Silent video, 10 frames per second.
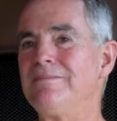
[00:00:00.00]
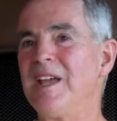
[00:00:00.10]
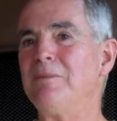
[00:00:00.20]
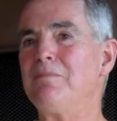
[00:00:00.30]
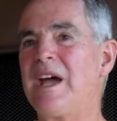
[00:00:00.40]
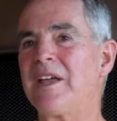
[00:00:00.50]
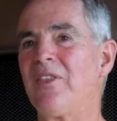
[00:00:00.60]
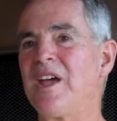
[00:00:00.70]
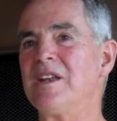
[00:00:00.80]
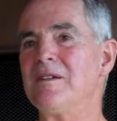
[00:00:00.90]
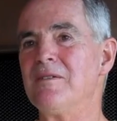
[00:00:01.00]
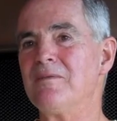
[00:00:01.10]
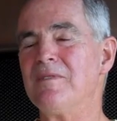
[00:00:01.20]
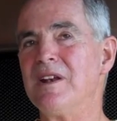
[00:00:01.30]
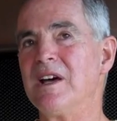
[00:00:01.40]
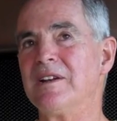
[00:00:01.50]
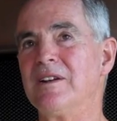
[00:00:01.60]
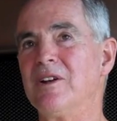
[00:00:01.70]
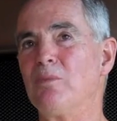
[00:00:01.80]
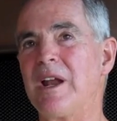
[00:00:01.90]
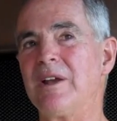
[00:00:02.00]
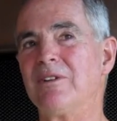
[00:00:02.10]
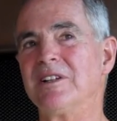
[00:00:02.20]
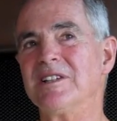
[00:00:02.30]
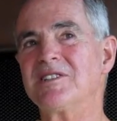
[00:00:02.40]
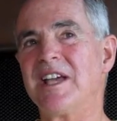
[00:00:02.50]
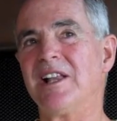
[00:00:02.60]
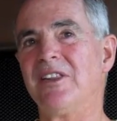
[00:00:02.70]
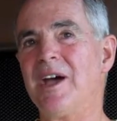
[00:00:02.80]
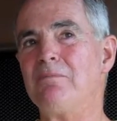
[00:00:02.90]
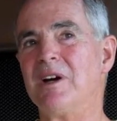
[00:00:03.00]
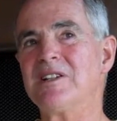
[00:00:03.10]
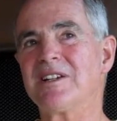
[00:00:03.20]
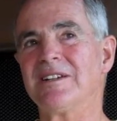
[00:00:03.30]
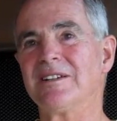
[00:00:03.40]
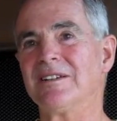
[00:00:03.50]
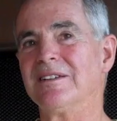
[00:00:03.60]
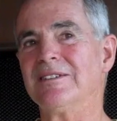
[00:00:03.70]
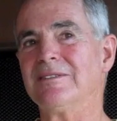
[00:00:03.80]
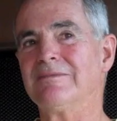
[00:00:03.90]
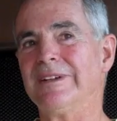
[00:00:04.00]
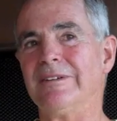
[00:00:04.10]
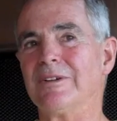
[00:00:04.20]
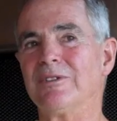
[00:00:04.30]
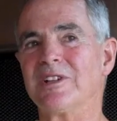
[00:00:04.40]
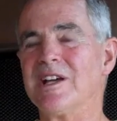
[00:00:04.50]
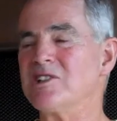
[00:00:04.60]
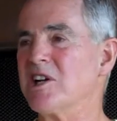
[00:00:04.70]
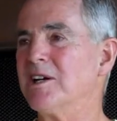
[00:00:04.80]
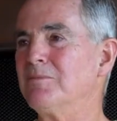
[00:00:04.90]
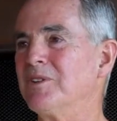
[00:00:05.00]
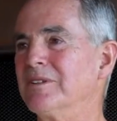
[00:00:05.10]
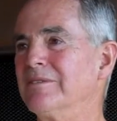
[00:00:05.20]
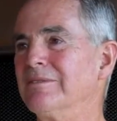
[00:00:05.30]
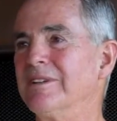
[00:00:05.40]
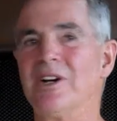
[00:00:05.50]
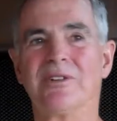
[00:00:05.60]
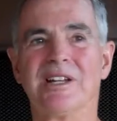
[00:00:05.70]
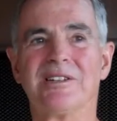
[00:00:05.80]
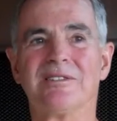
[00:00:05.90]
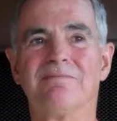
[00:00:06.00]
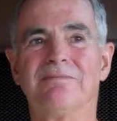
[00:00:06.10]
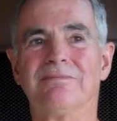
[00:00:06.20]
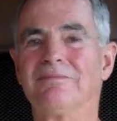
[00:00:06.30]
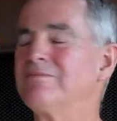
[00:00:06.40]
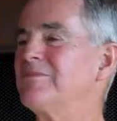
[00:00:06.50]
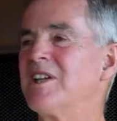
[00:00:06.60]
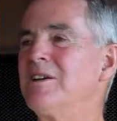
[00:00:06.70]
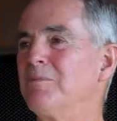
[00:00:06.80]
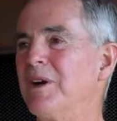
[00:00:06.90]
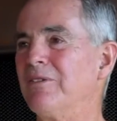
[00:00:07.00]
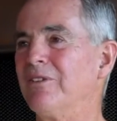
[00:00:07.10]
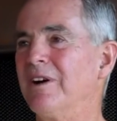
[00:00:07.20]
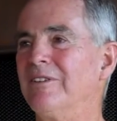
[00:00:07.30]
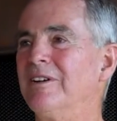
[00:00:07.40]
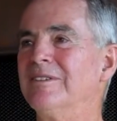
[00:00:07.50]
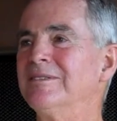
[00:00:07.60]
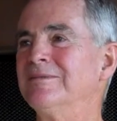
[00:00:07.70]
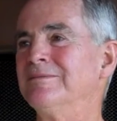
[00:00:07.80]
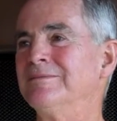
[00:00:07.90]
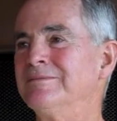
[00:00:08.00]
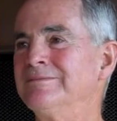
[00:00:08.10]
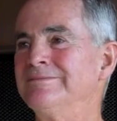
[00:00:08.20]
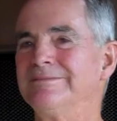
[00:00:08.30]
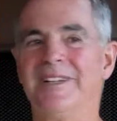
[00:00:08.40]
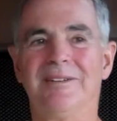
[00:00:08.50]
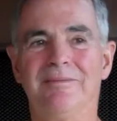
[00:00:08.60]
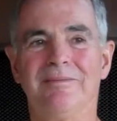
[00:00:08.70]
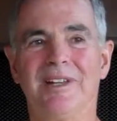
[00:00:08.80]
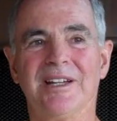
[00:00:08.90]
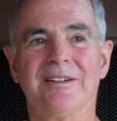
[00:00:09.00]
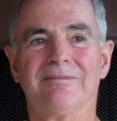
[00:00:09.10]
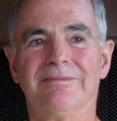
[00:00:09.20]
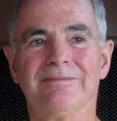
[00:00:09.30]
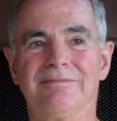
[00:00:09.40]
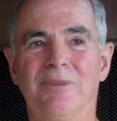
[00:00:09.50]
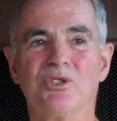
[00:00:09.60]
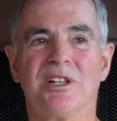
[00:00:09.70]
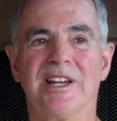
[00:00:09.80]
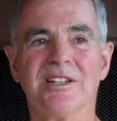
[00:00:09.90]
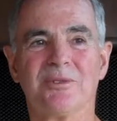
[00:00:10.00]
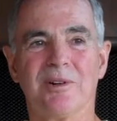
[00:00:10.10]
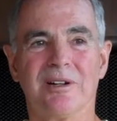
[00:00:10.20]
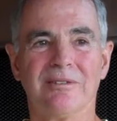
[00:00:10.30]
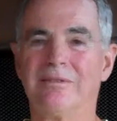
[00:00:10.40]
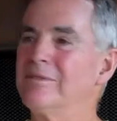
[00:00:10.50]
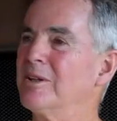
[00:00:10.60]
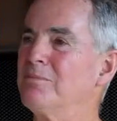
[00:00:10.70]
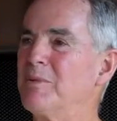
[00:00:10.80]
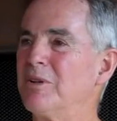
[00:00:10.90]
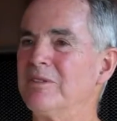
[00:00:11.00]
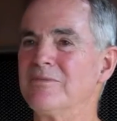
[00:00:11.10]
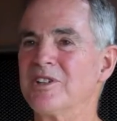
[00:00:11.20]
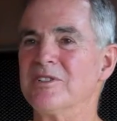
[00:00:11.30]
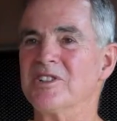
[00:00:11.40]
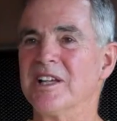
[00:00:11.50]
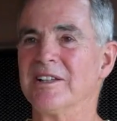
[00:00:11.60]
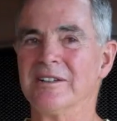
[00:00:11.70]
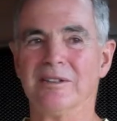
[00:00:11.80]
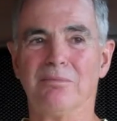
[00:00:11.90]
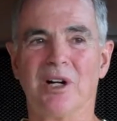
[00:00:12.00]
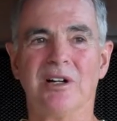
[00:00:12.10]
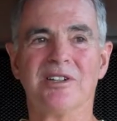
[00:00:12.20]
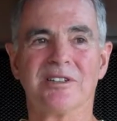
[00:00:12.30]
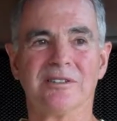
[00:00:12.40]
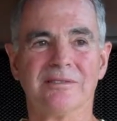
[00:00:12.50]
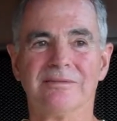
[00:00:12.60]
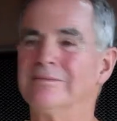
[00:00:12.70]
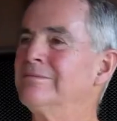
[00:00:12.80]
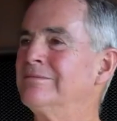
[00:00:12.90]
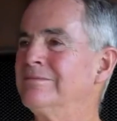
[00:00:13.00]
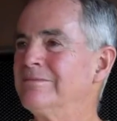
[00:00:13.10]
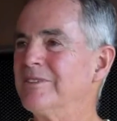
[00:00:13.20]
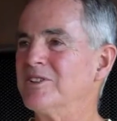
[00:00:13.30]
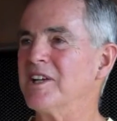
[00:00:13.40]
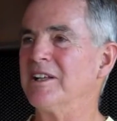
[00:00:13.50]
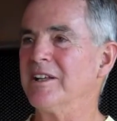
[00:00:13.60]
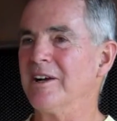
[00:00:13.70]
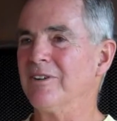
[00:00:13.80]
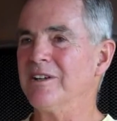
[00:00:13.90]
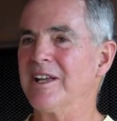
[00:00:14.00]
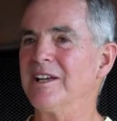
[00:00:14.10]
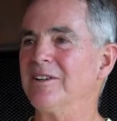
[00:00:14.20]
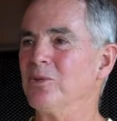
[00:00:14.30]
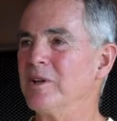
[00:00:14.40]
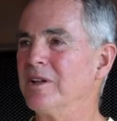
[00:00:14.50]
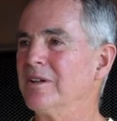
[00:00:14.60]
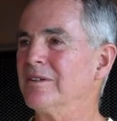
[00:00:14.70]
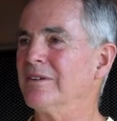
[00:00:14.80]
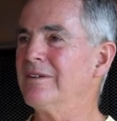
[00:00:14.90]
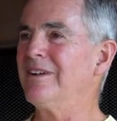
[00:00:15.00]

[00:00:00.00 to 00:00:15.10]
You know, back then, nobody really sailed that much because, you know, everyone's got jobs, and we don't get to stay up here forever. You know, like most lakes where, you know, people start sailing in March, and they're sailing every day of the week, and